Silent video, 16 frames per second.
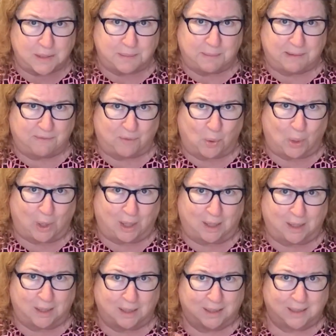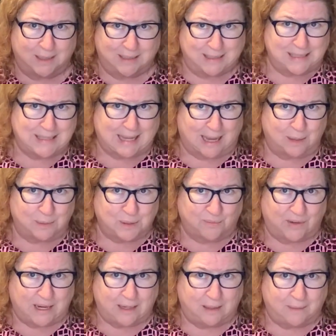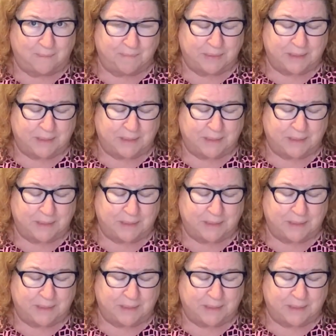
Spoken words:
before this house fire.